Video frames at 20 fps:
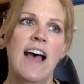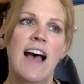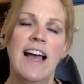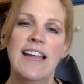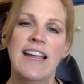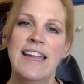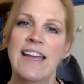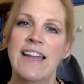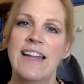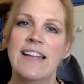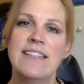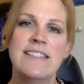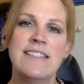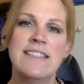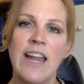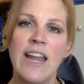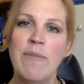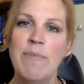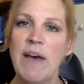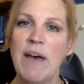again, it's
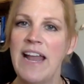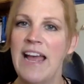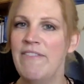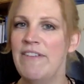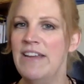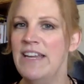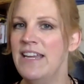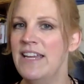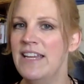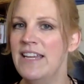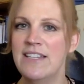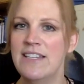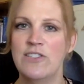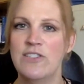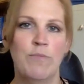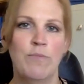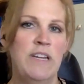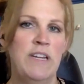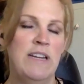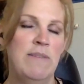not about having kids
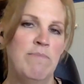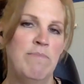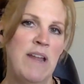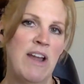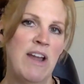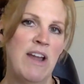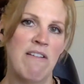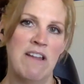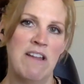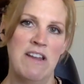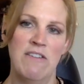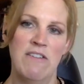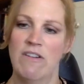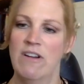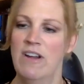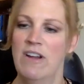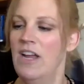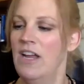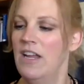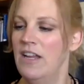or being married or,
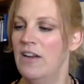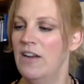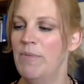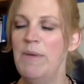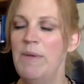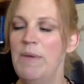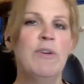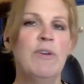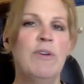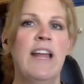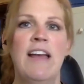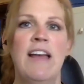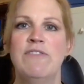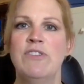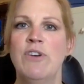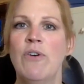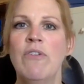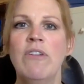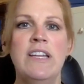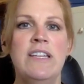people could have
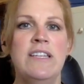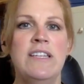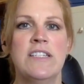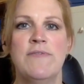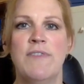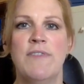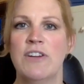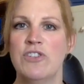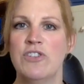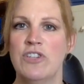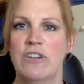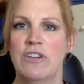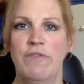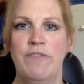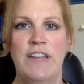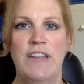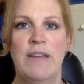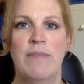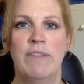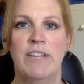totally dysfunctional
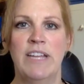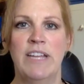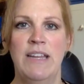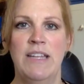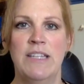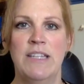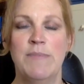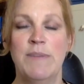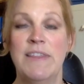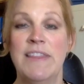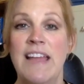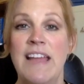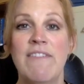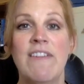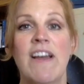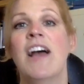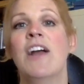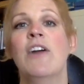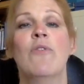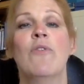families, but they've
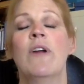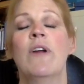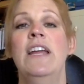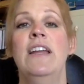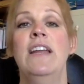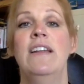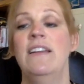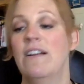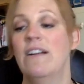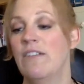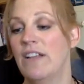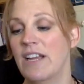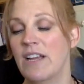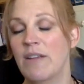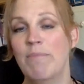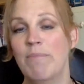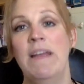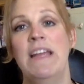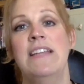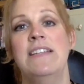got great, like
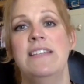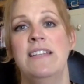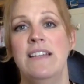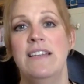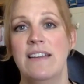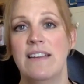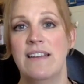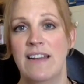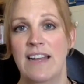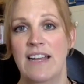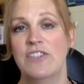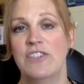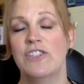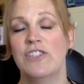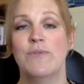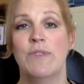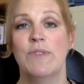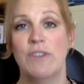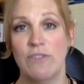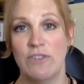amazing
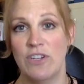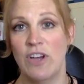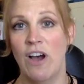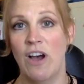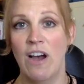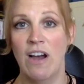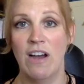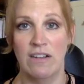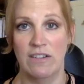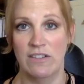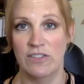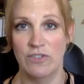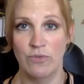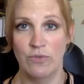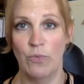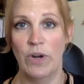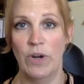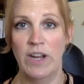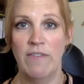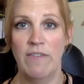connections with their dogs or
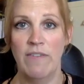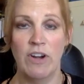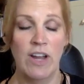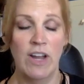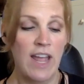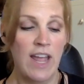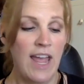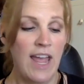whatever.